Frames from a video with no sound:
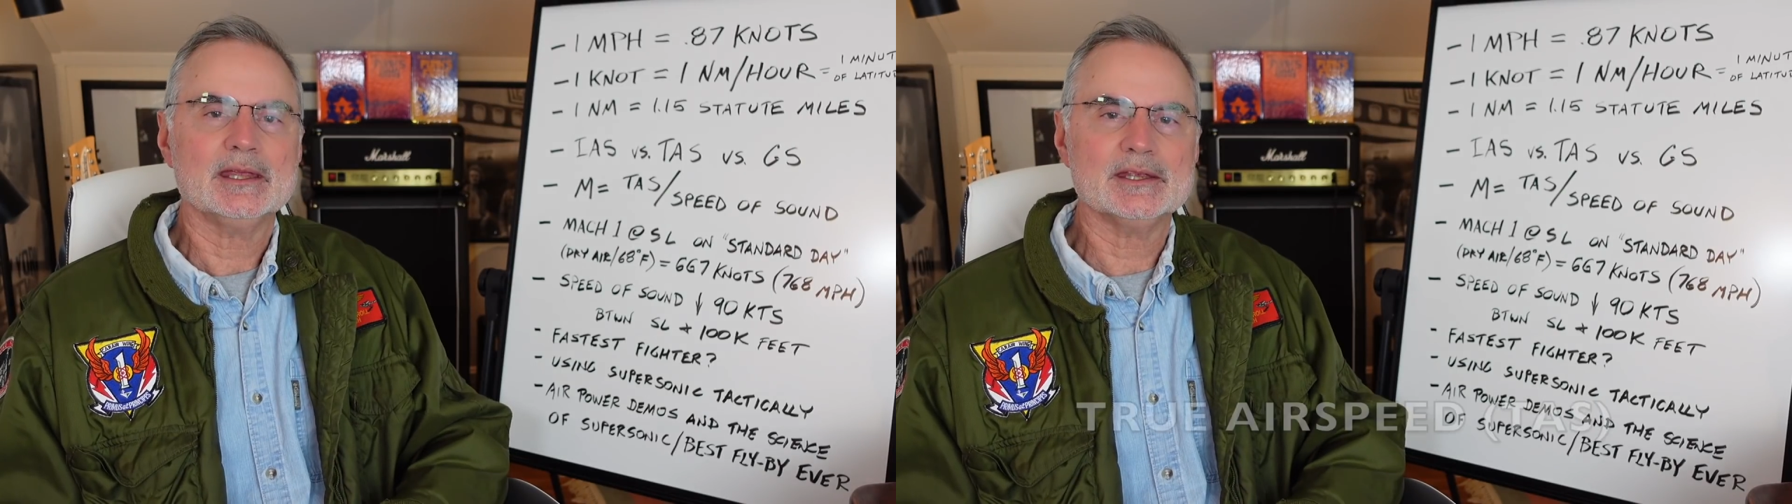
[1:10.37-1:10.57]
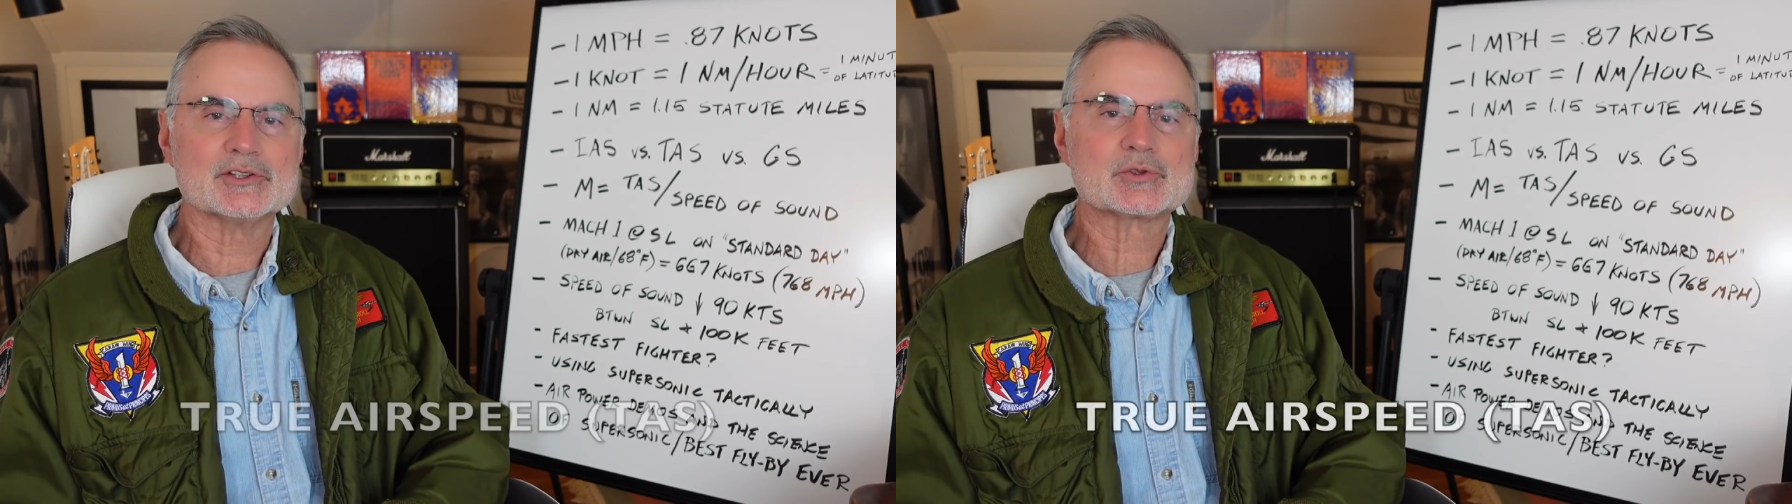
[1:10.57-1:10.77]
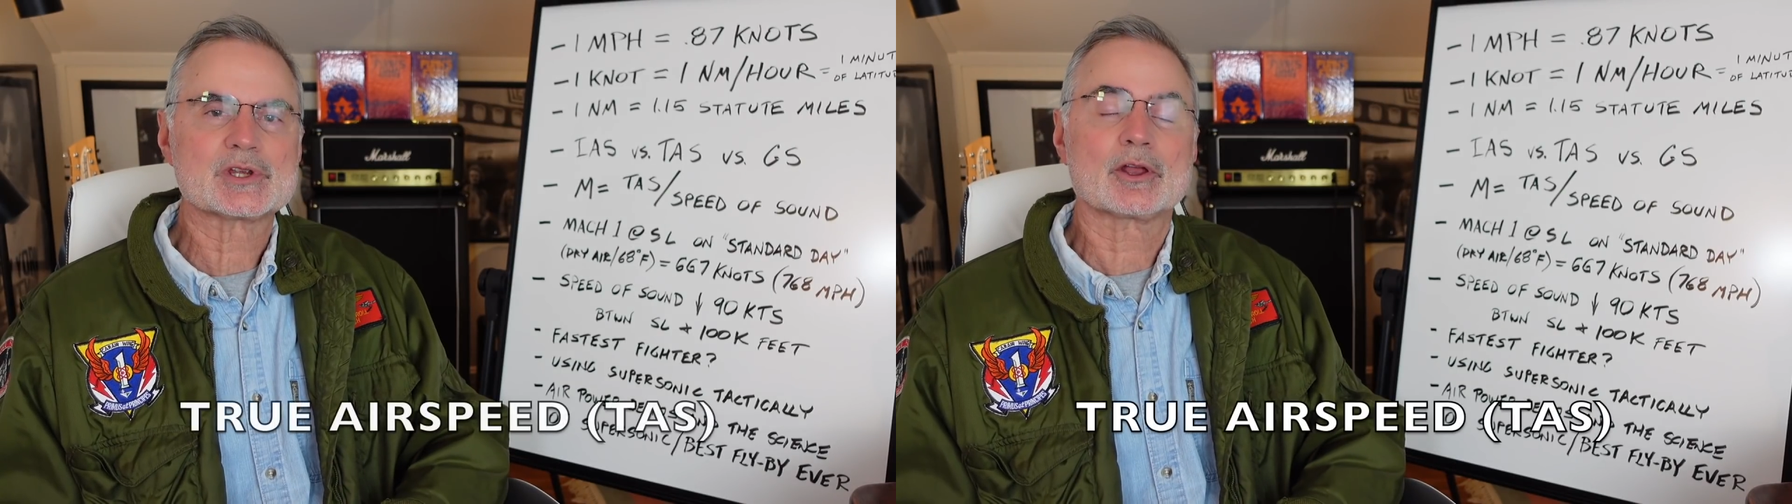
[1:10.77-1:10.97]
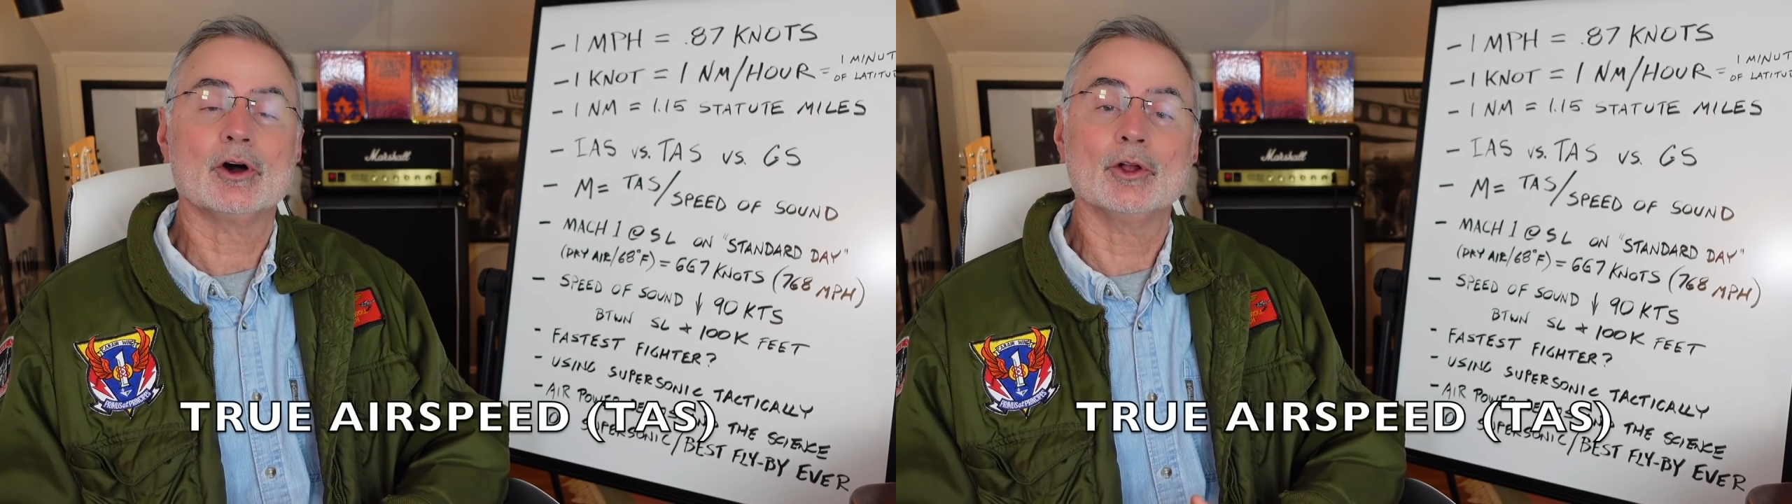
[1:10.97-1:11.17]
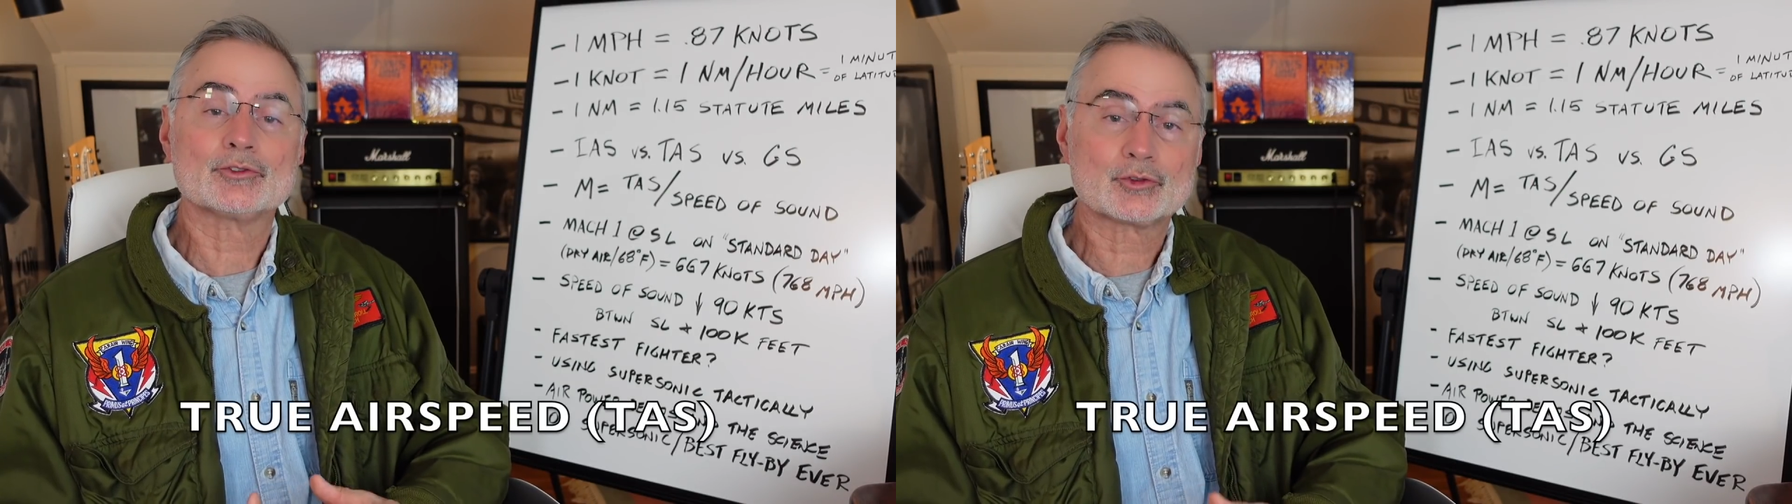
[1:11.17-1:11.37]
is
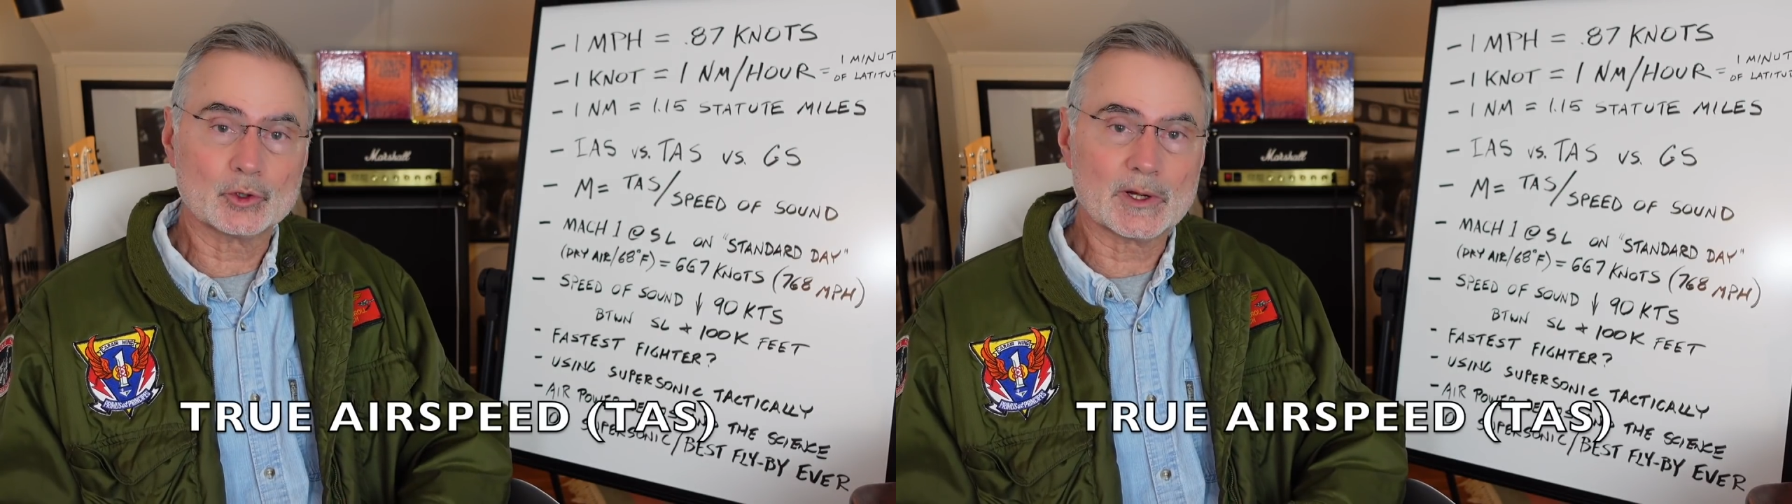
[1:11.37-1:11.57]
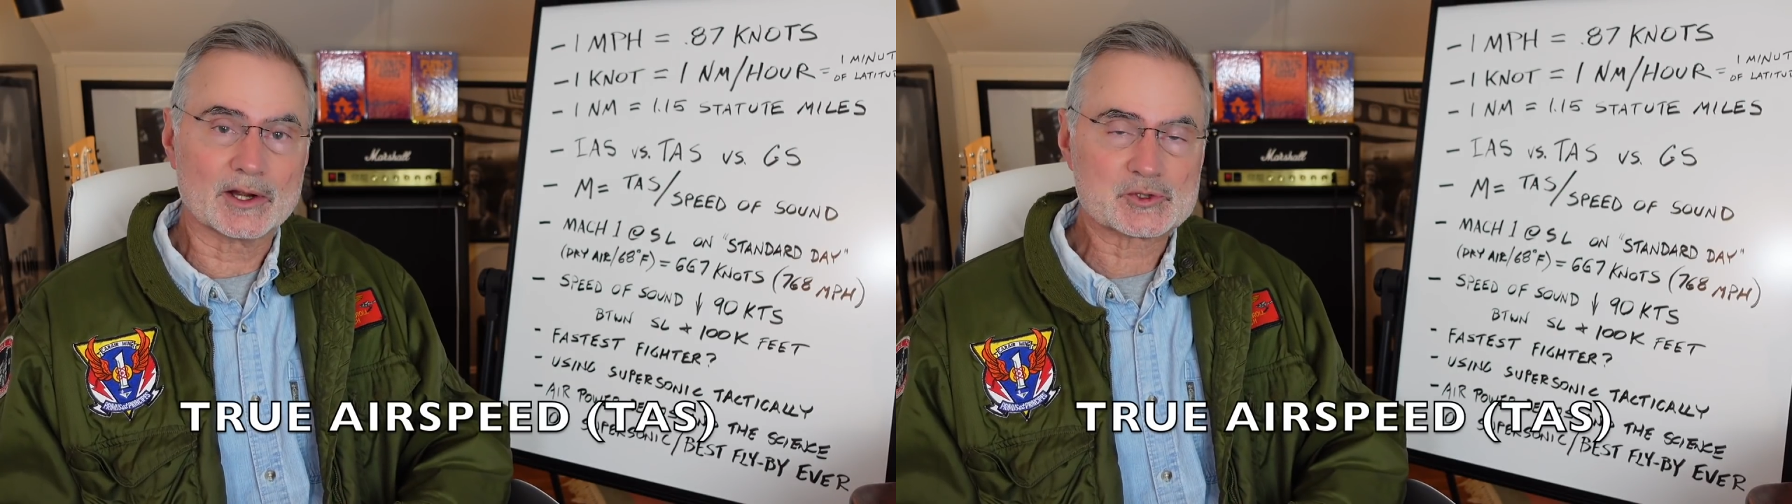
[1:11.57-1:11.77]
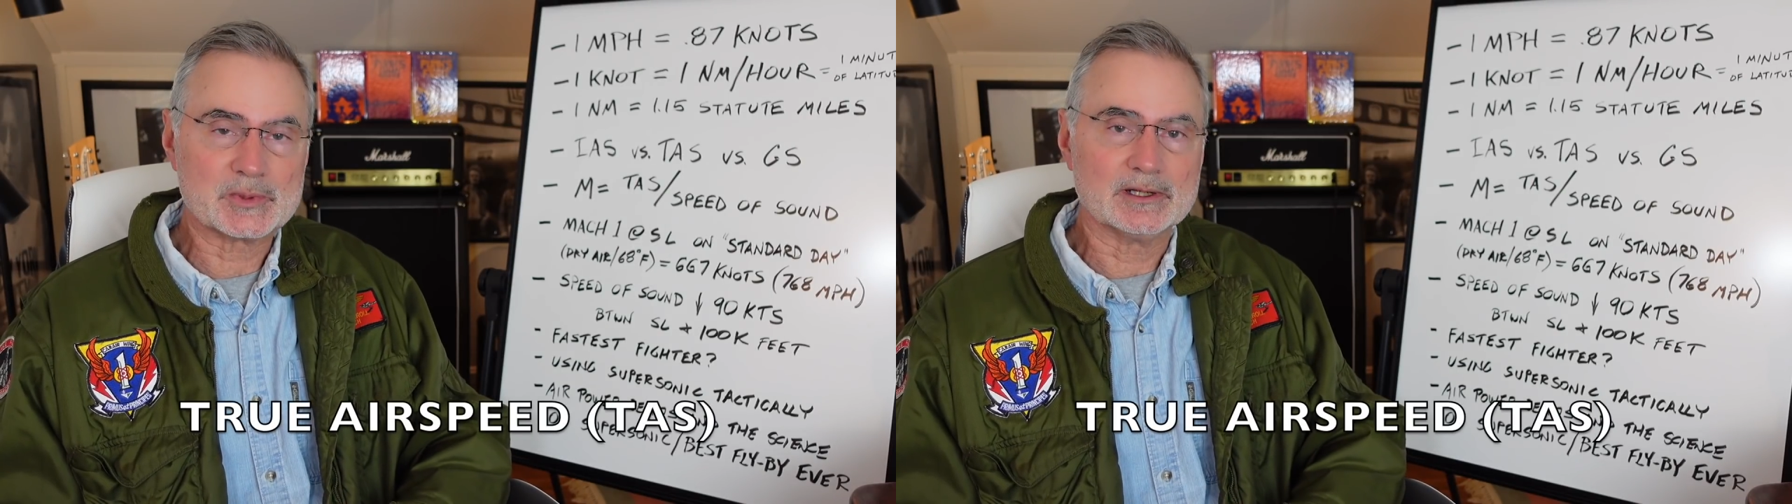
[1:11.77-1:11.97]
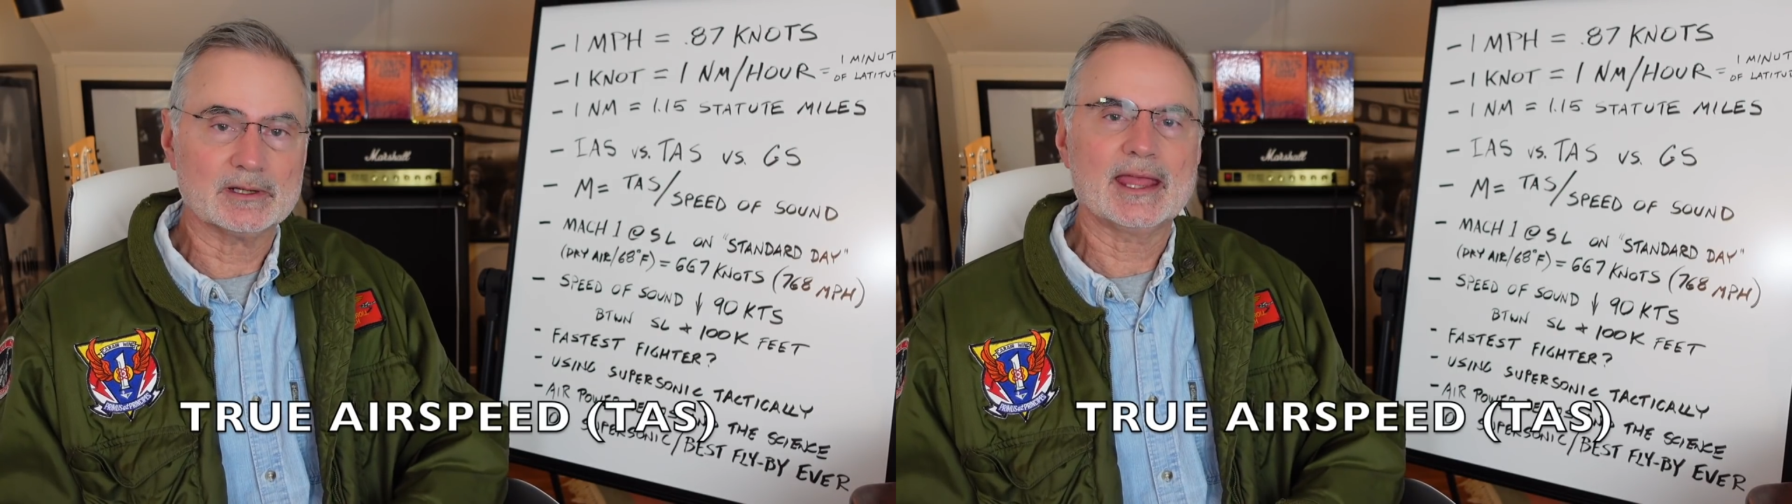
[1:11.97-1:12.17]
called true airspeed.